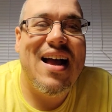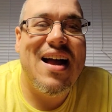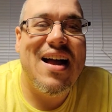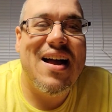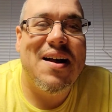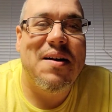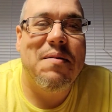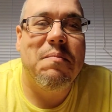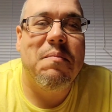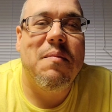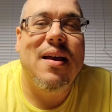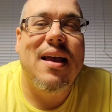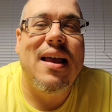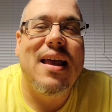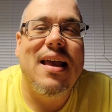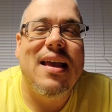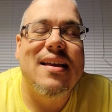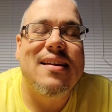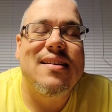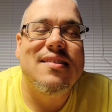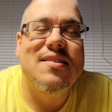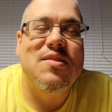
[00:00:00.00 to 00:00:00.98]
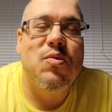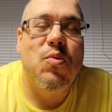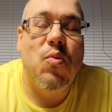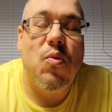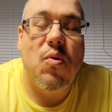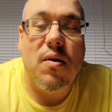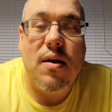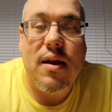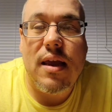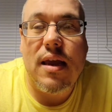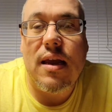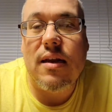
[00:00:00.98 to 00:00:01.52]
um, is
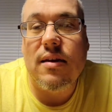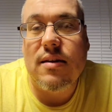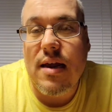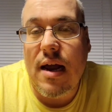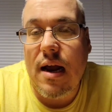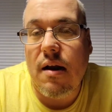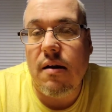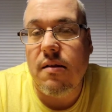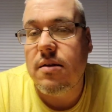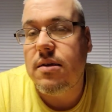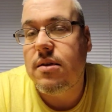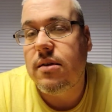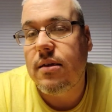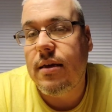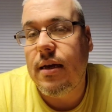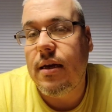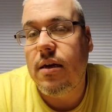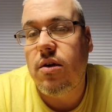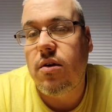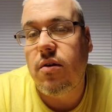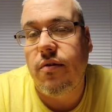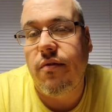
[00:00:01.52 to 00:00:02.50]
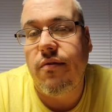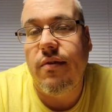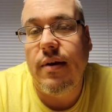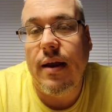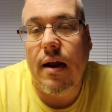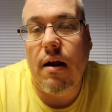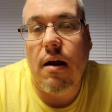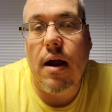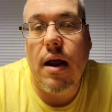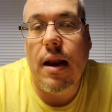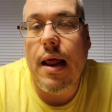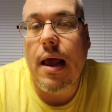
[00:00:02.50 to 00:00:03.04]
working tirelessly to
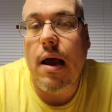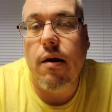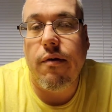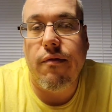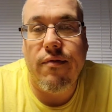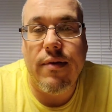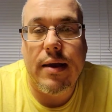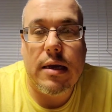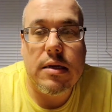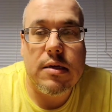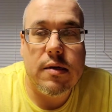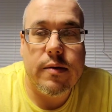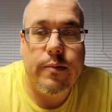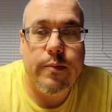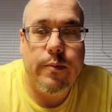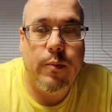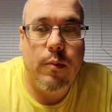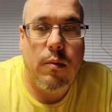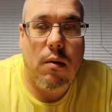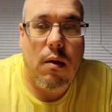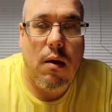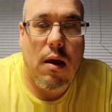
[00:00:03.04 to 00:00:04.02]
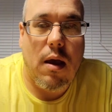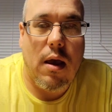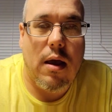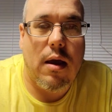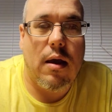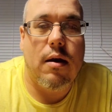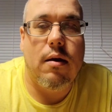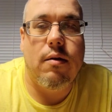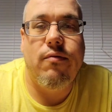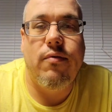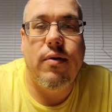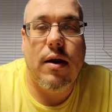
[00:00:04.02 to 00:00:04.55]
figure out how to fix it,
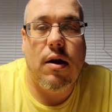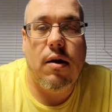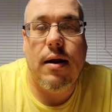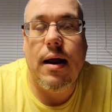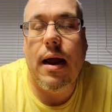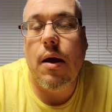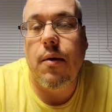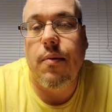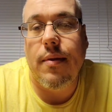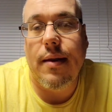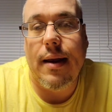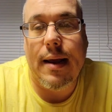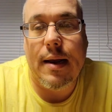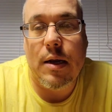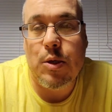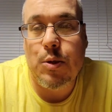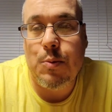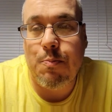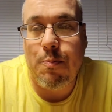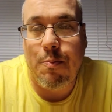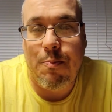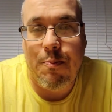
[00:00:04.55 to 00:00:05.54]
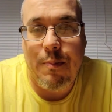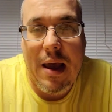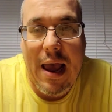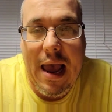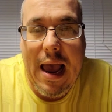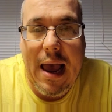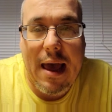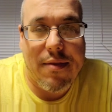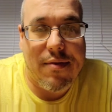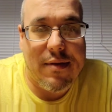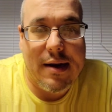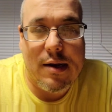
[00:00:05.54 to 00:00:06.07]
and figuring out the next
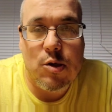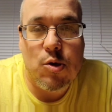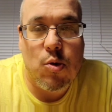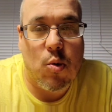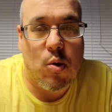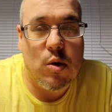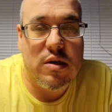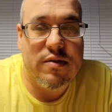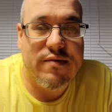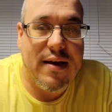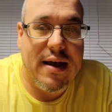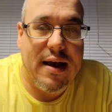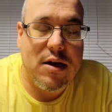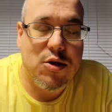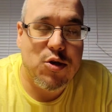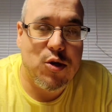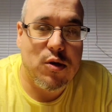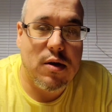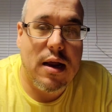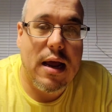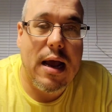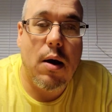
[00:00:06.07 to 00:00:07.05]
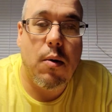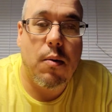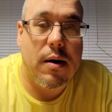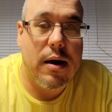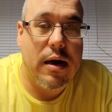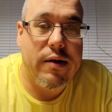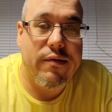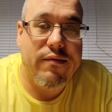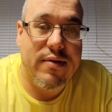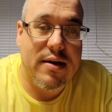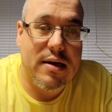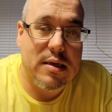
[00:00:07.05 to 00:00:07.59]
path, the next course of action, how we're
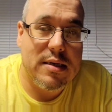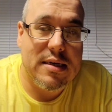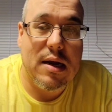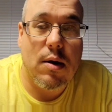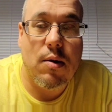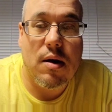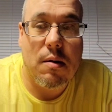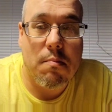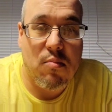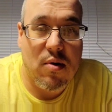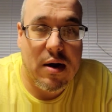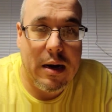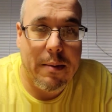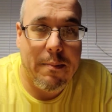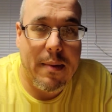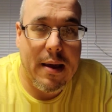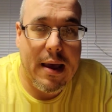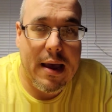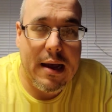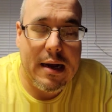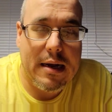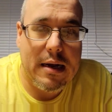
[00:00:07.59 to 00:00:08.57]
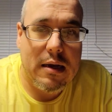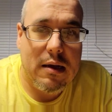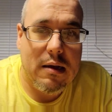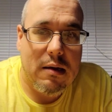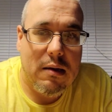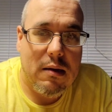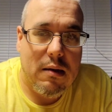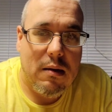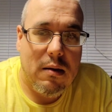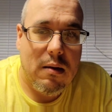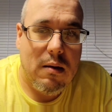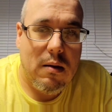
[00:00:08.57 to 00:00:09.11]
going to fix it, how we're going to bring it back
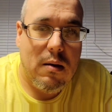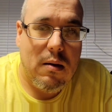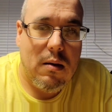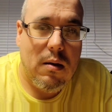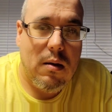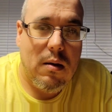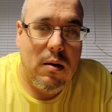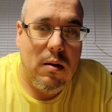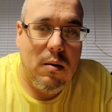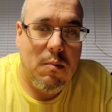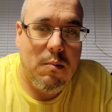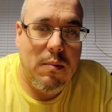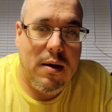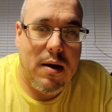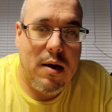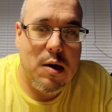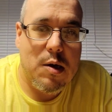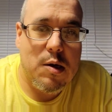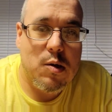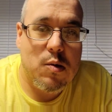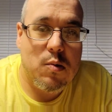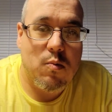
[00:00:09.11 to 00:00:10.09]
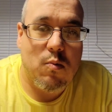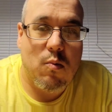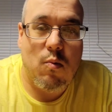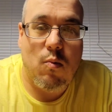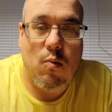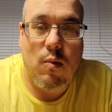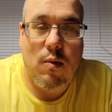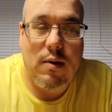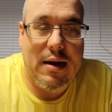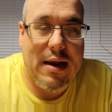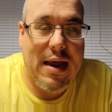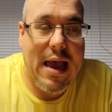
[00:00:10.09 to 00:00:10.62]
because
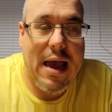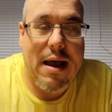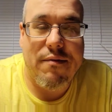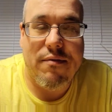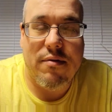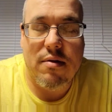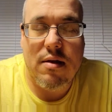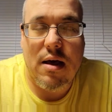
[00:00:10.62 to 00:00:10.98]
we have a